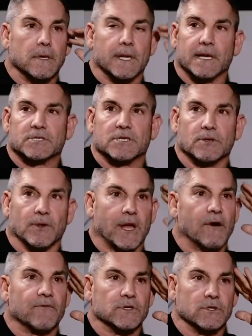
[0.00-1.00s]
And I chilled
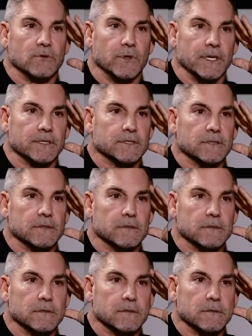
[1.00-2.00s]
out for two weeks.
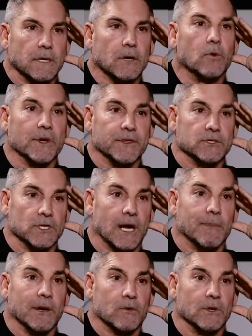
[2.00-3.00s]
I quit the
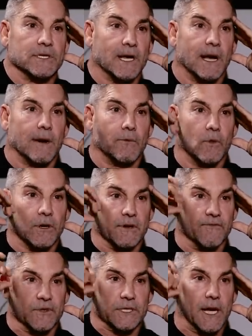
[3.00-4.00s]
job. I quit Tom, mm-hmm.
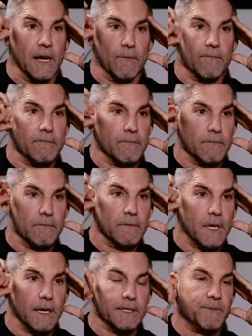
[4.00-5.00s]
working for Tom. Mm-hmm.
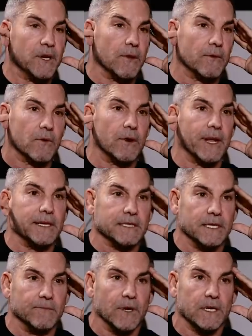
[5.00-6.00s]
I had been on the road
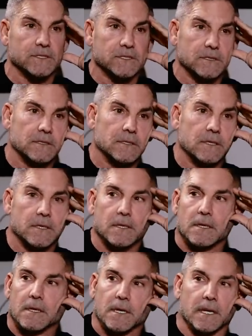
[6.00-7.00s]
18 months
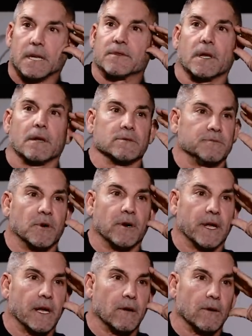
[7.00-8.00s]
and I thought I was
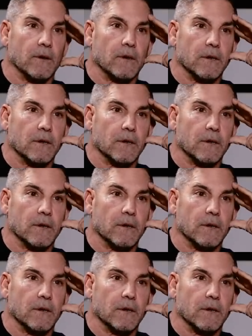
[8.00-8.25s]
burnt out.